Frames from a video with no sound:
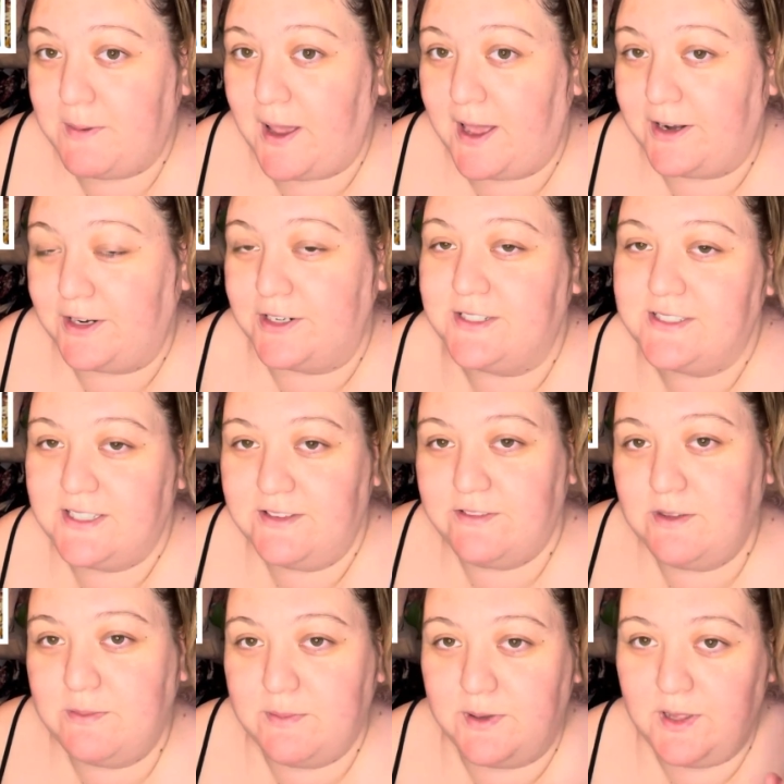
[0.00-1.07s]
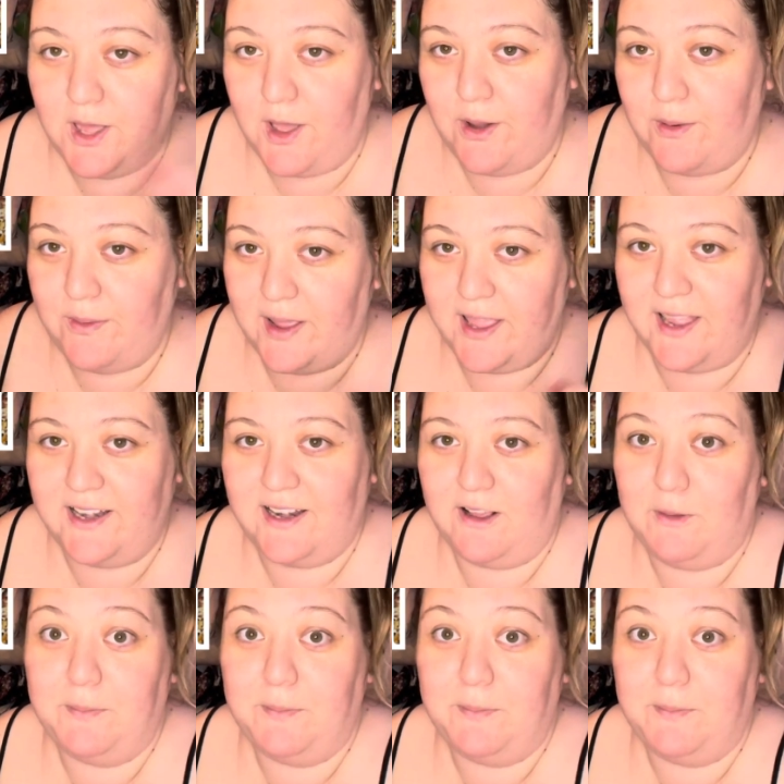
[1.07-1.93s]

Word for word: patterns, leave them below and I'll